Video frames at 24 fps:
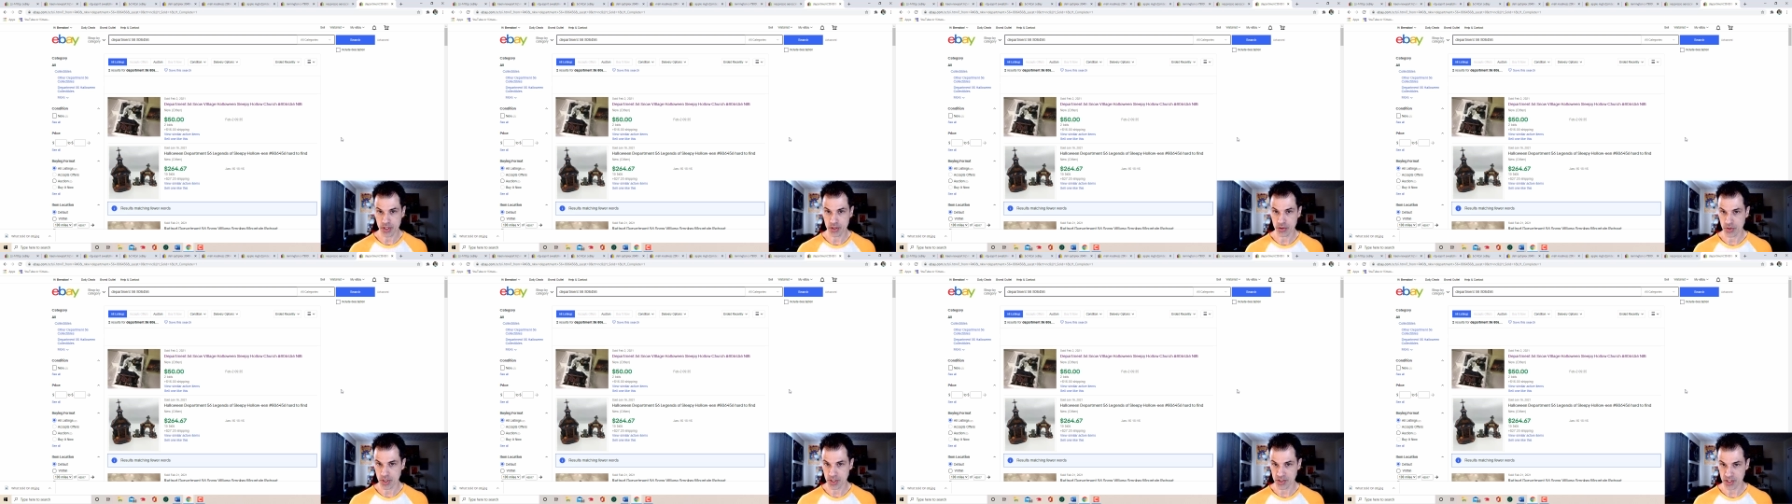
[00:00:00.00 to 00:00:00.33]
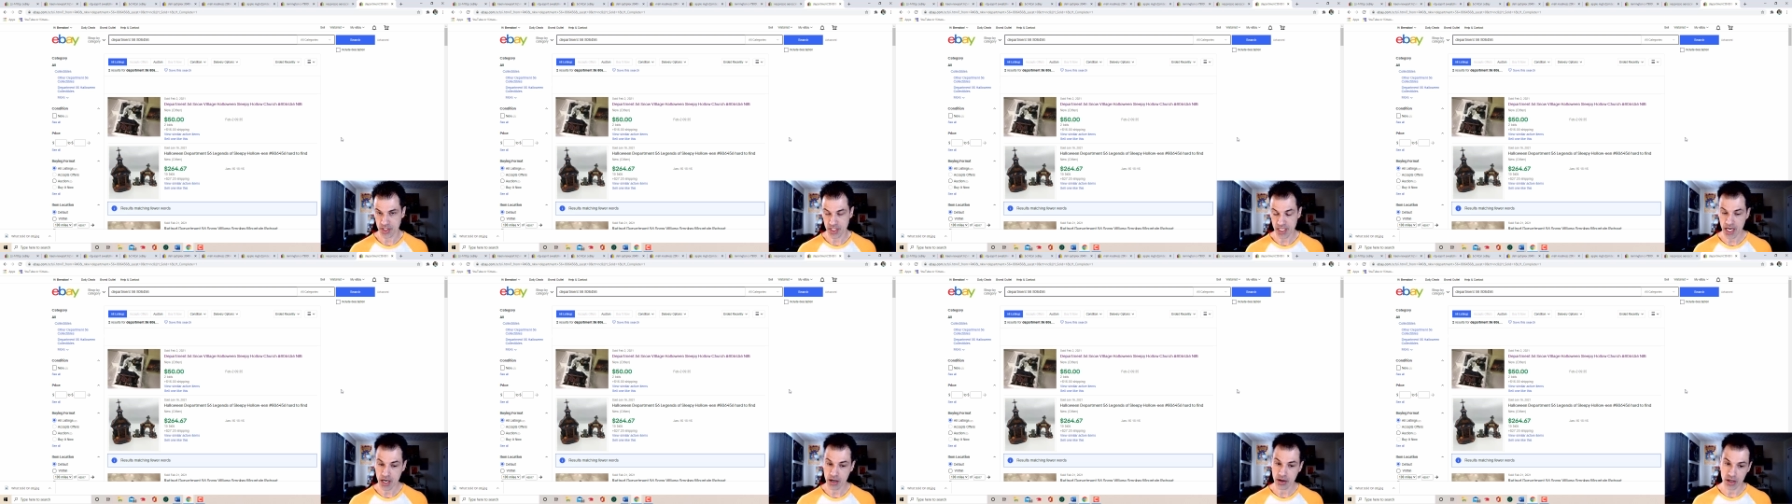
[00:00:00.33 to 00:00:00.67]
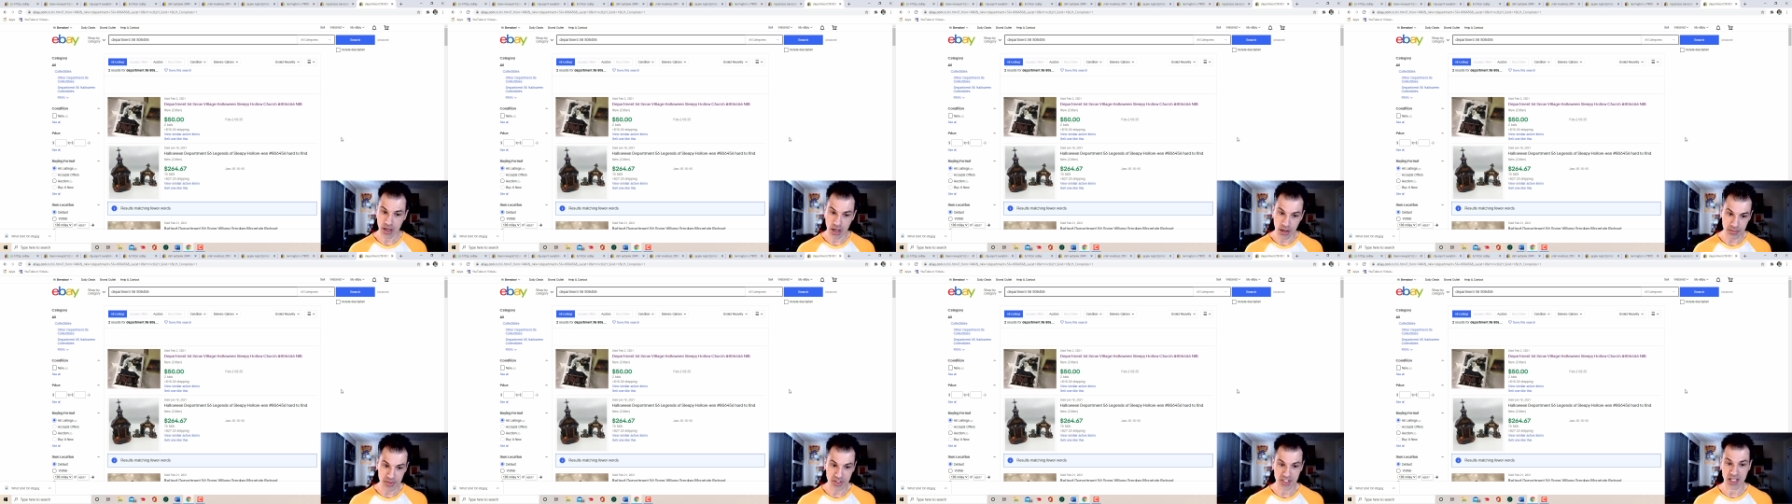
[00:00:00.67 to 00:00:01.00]
who doesn't care
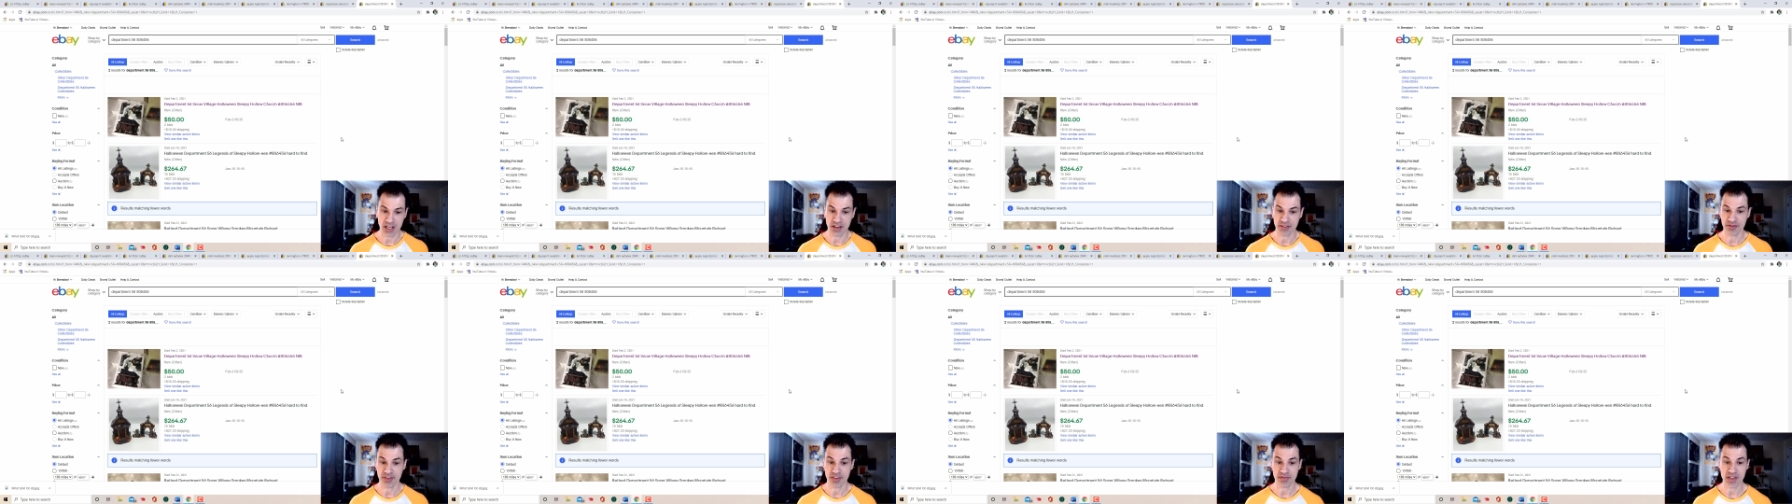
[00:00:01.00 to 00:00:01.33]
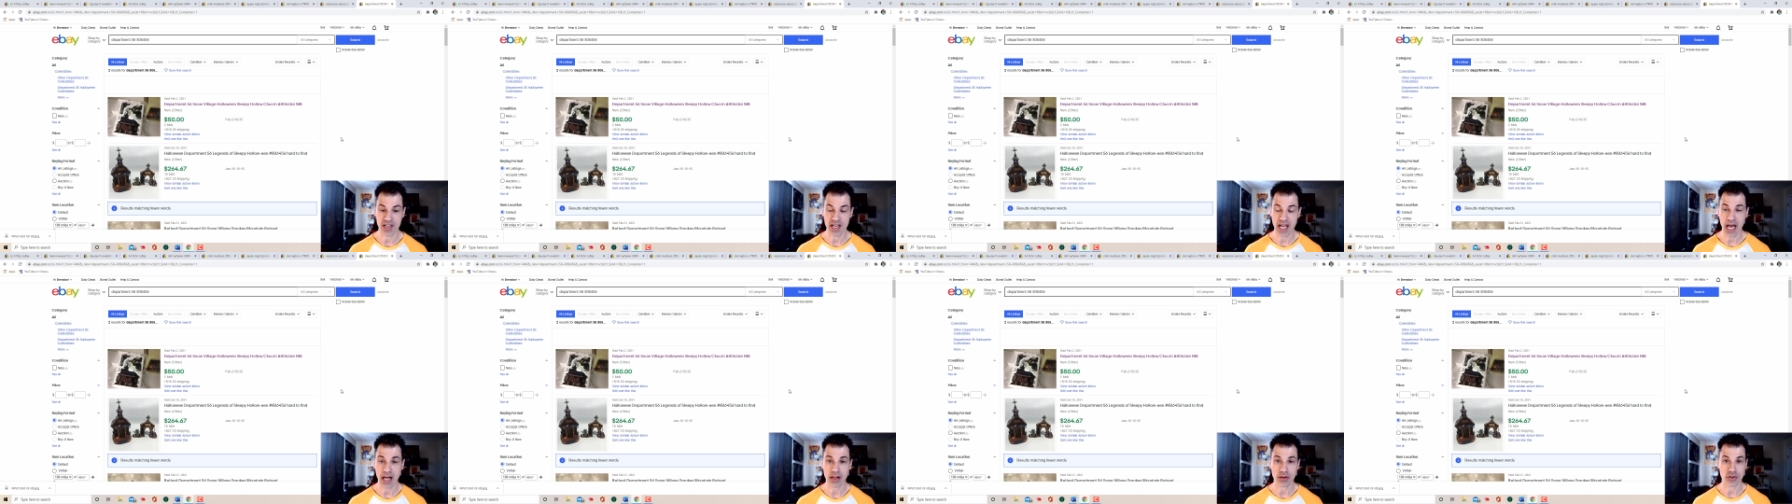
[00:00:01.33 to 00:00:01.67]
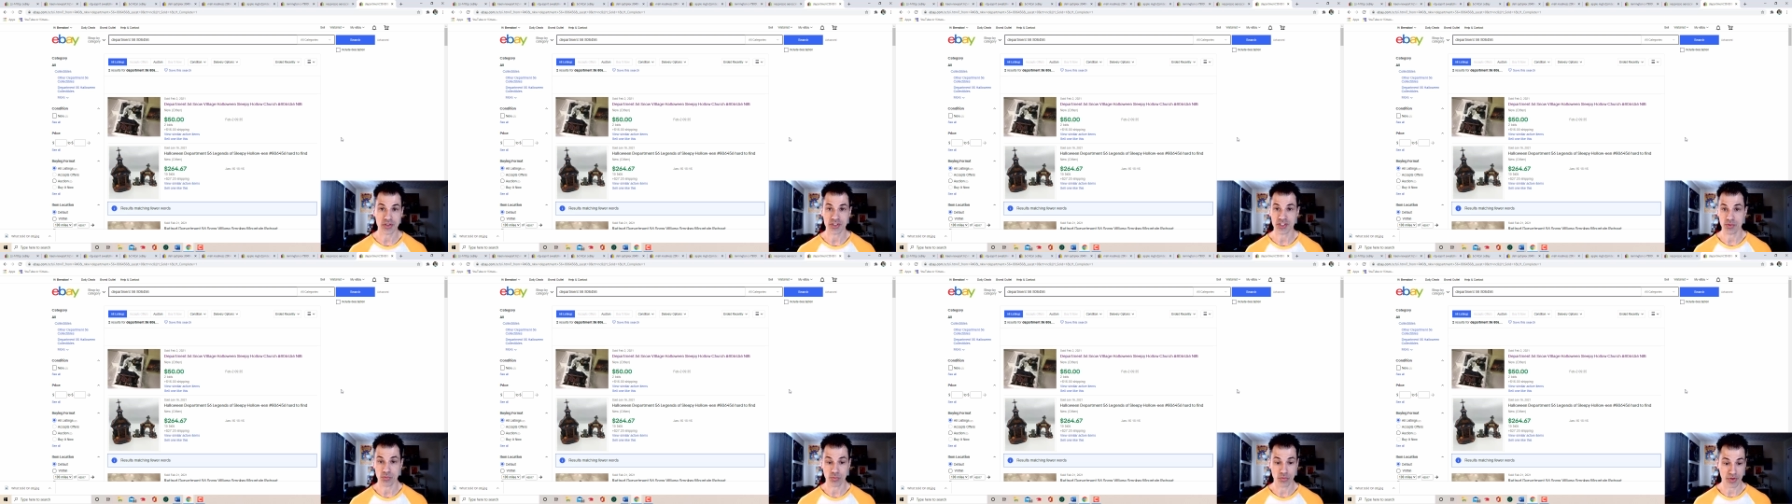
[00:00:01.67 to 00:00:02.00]
comes in at
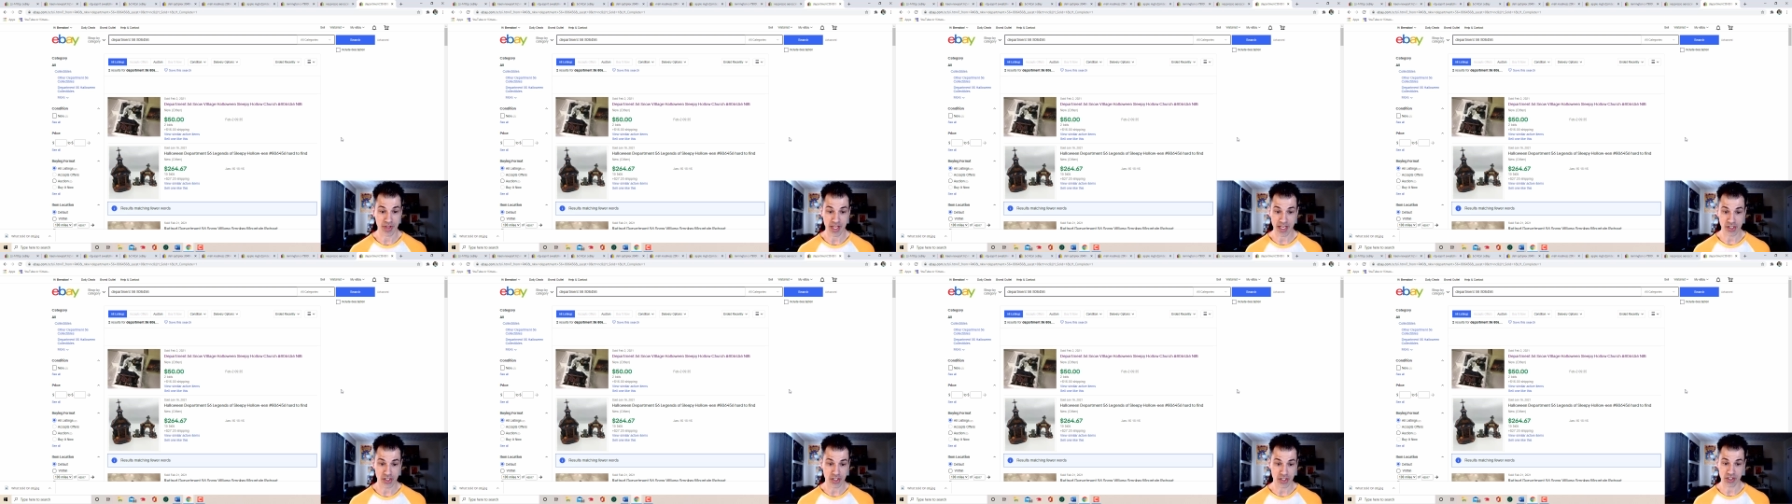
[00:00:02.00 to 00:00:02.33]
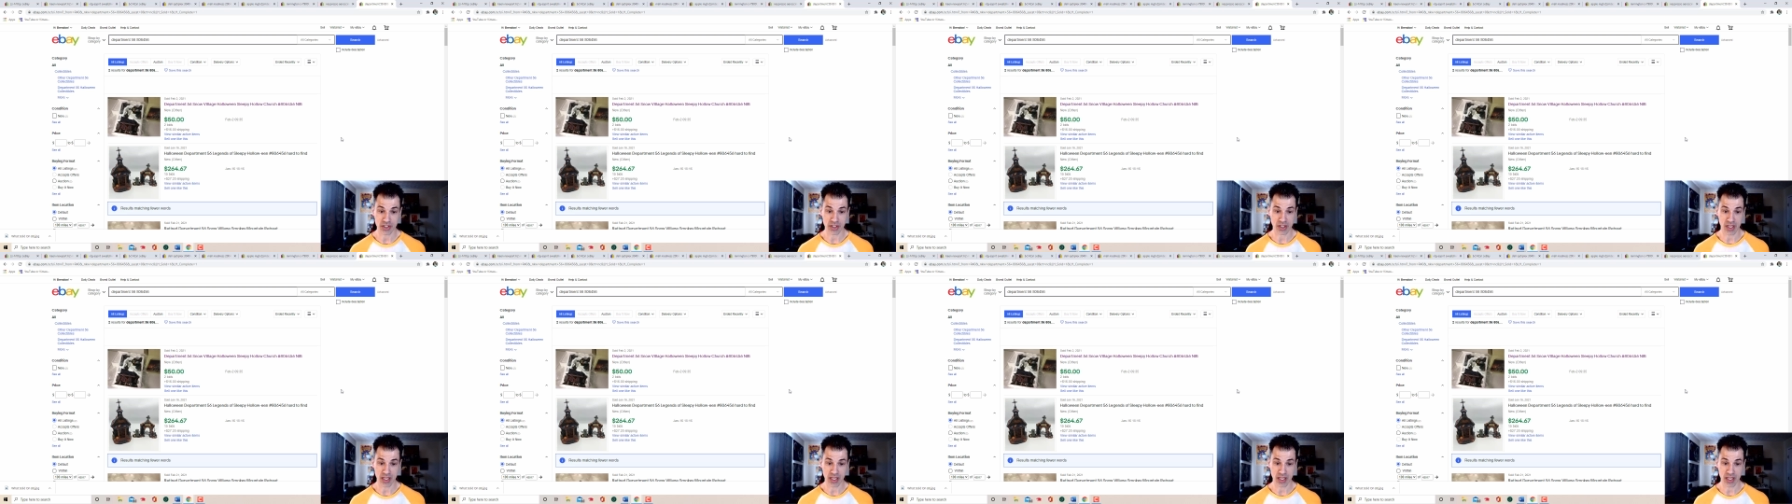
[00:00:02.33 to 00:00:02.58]
$50 and they just